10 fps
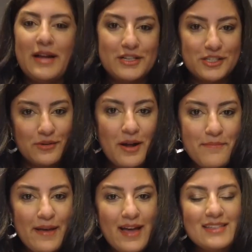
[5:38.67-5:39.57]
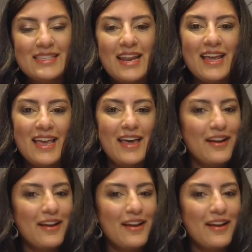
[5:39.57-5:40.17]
bachelorette bags that I had.